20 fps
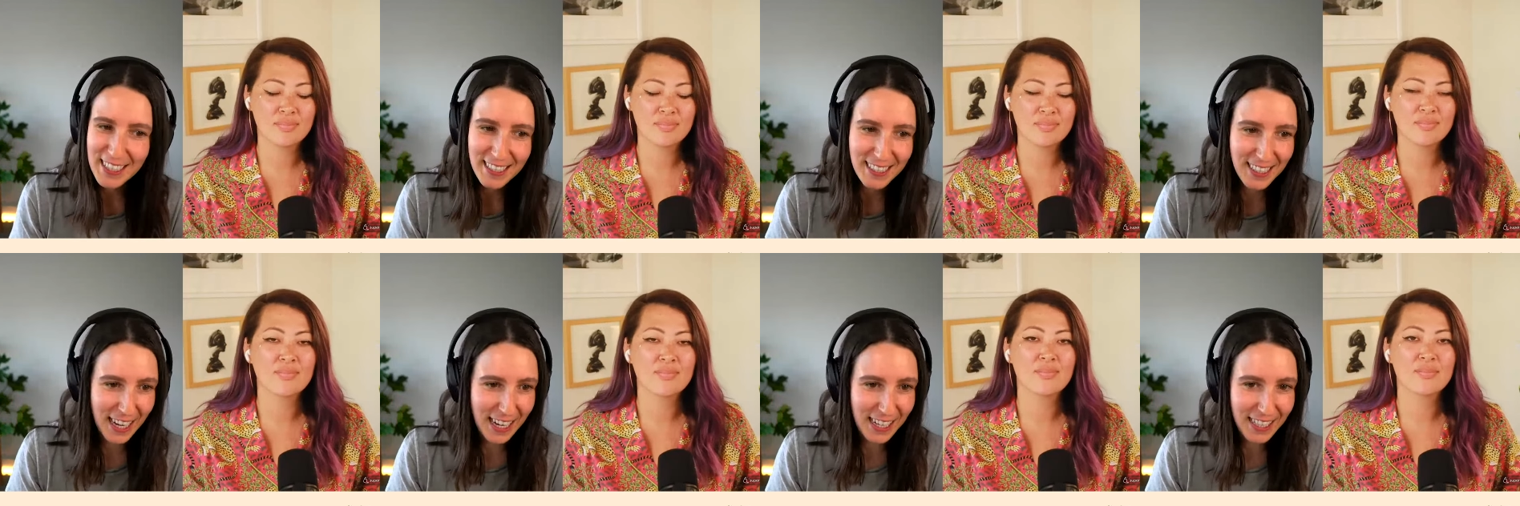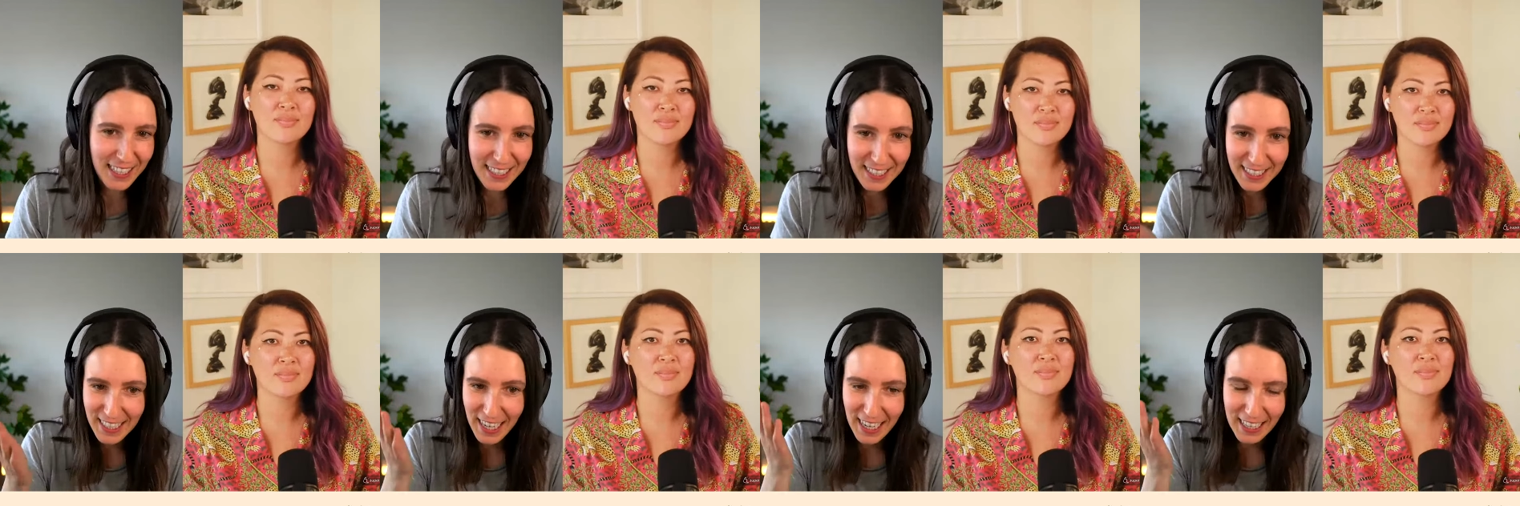Speaker 1: saying
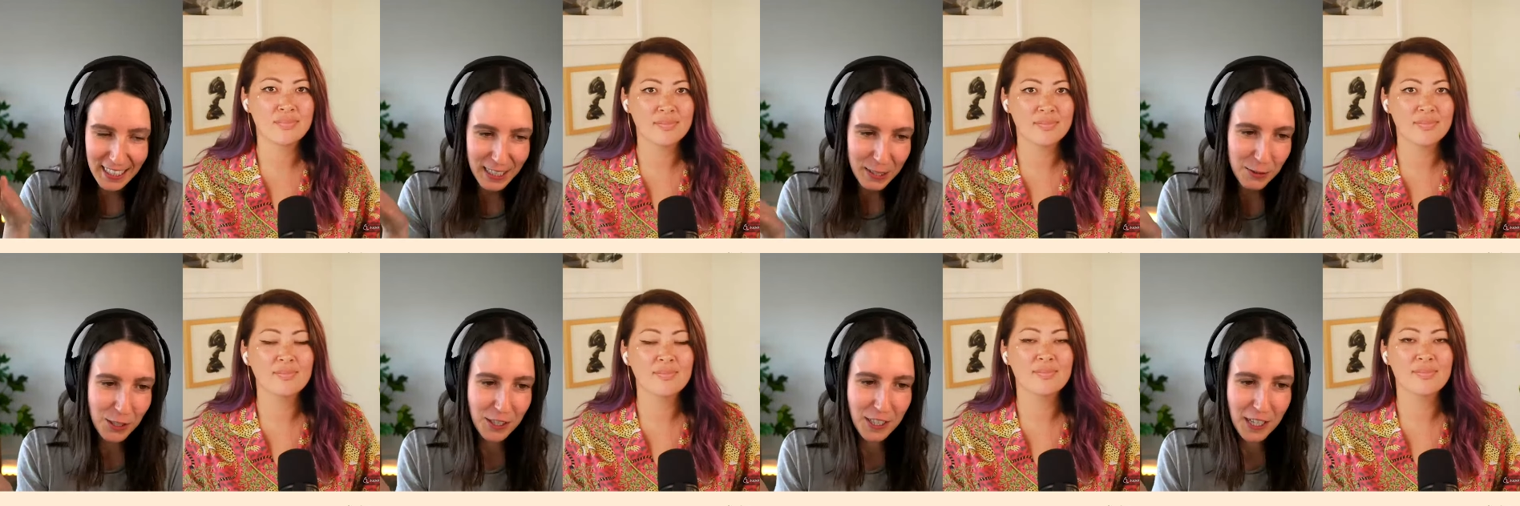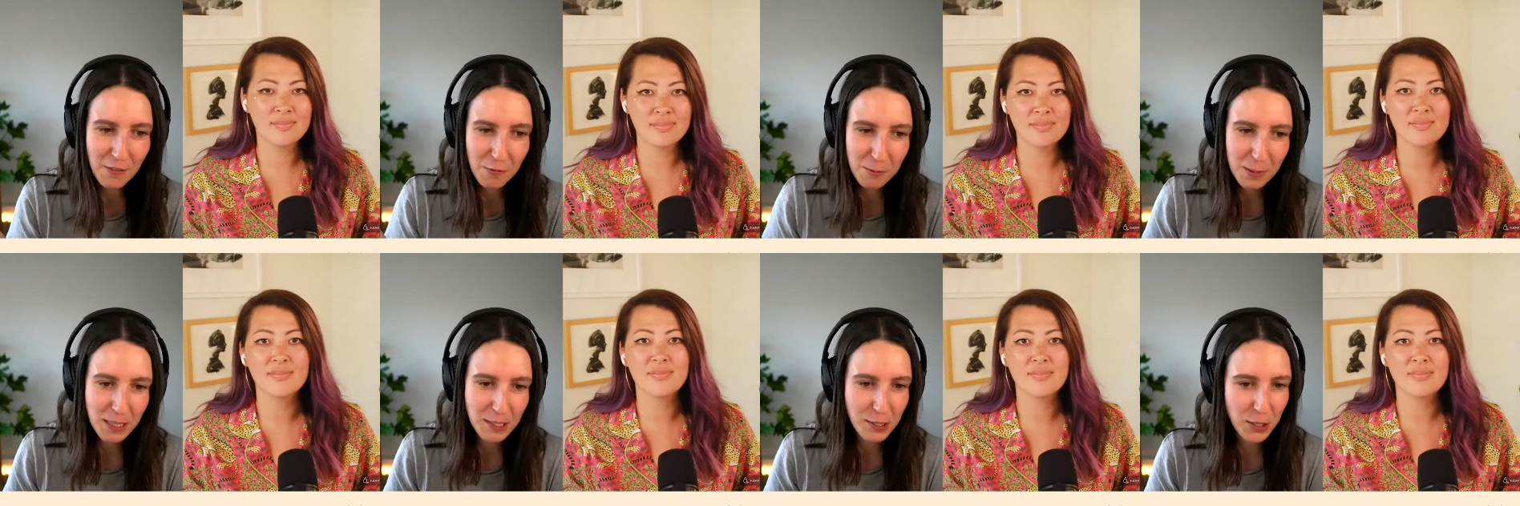exactly what
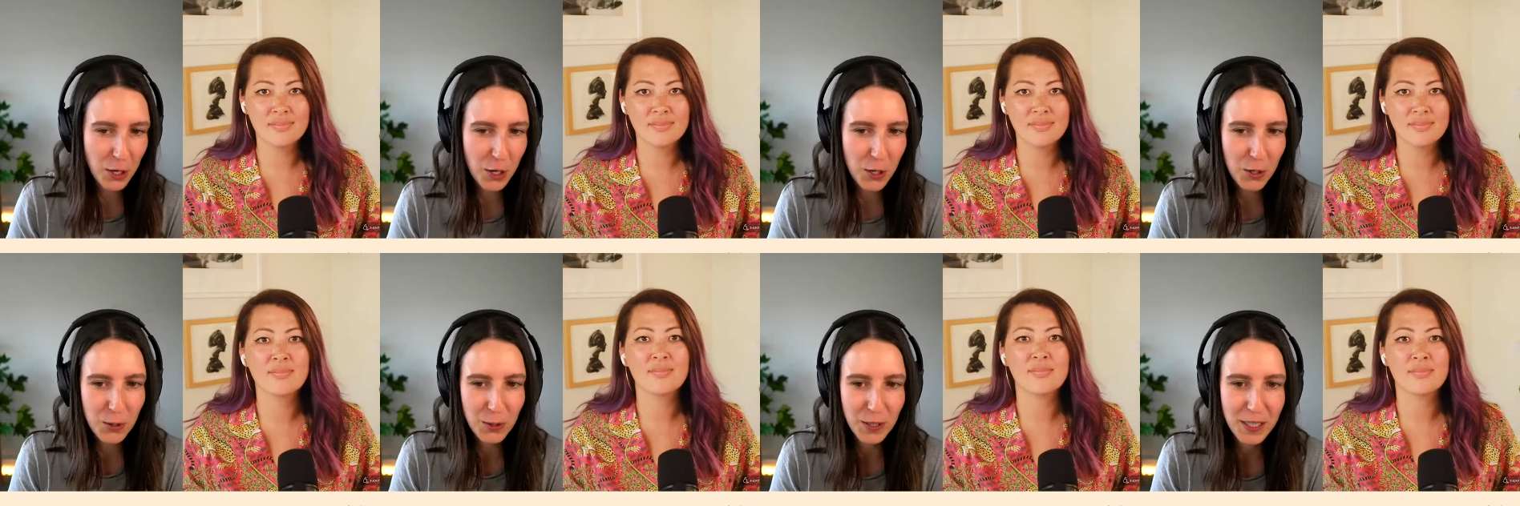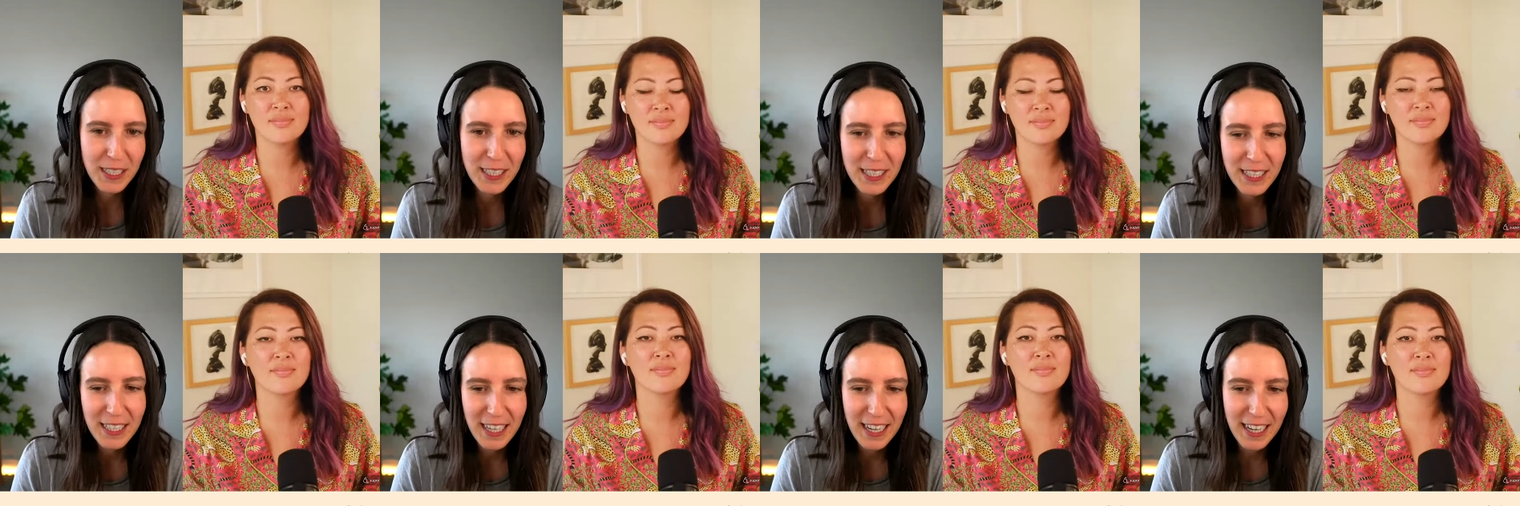they've been told,
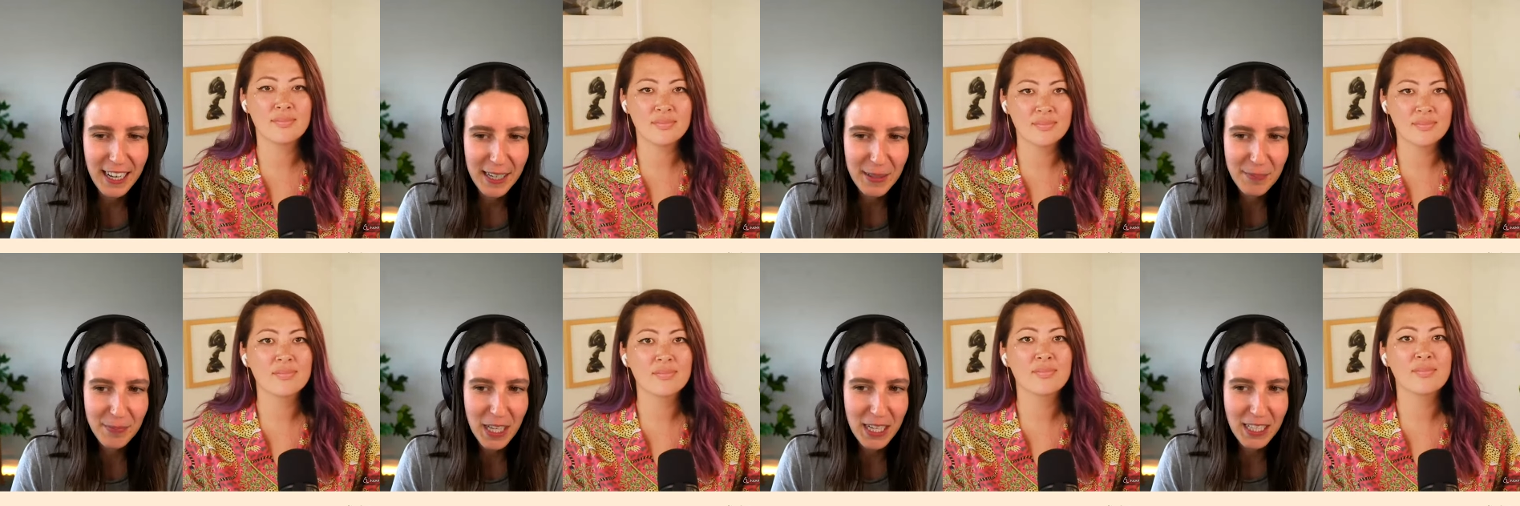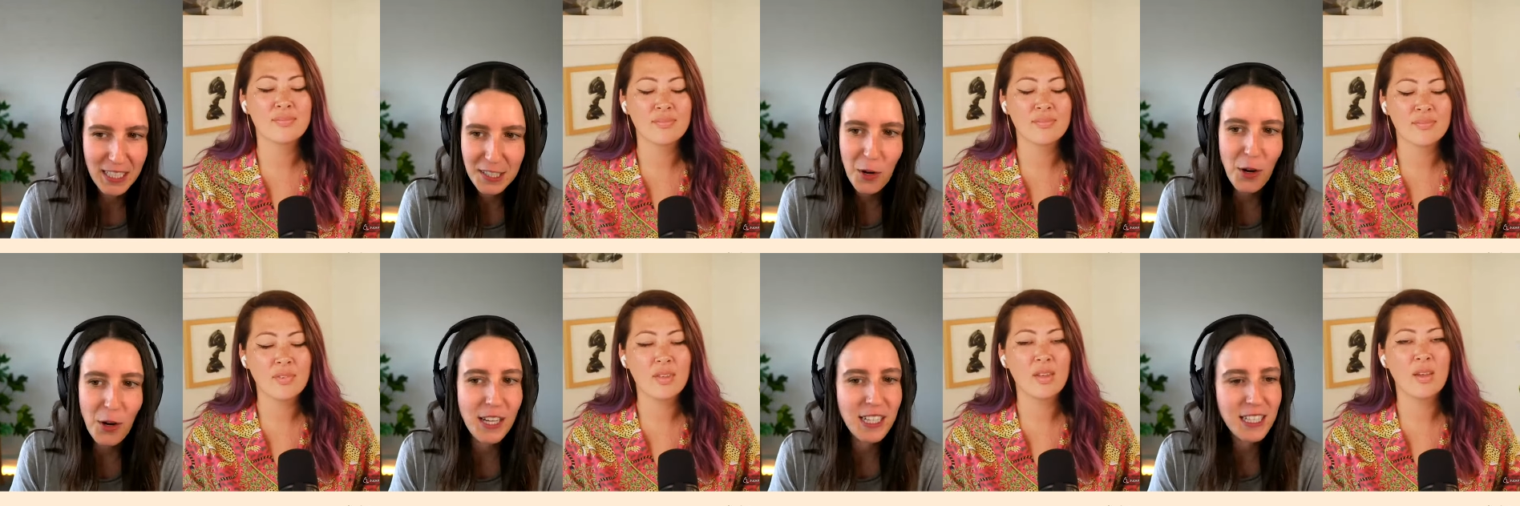um, and
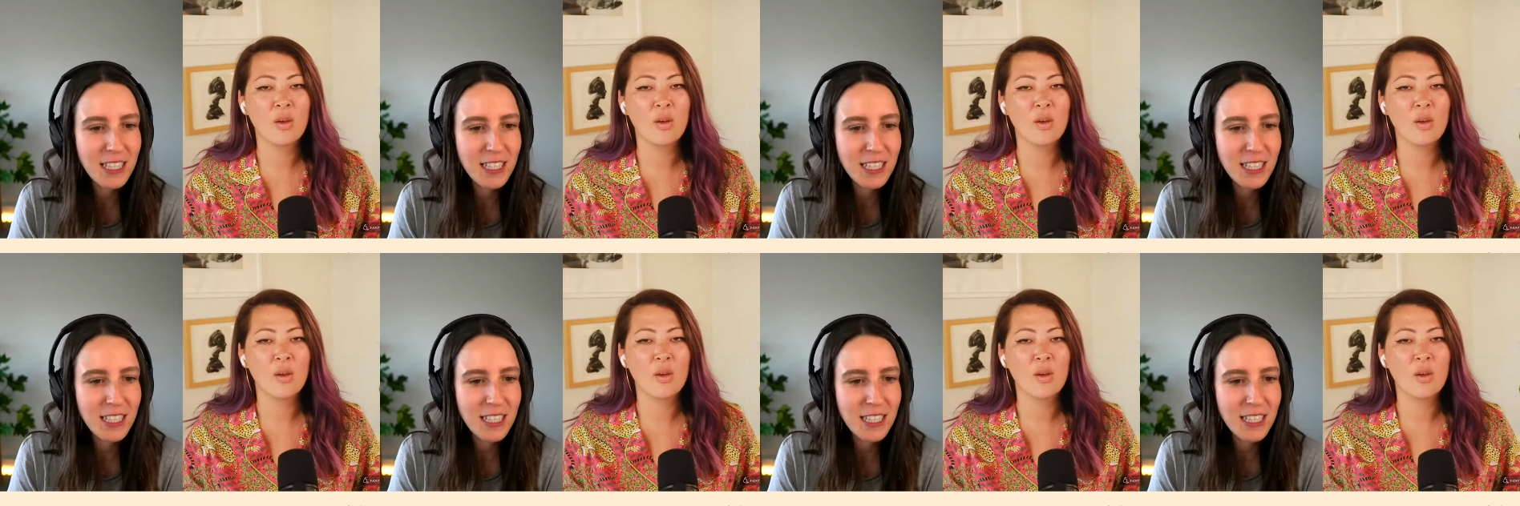it's not as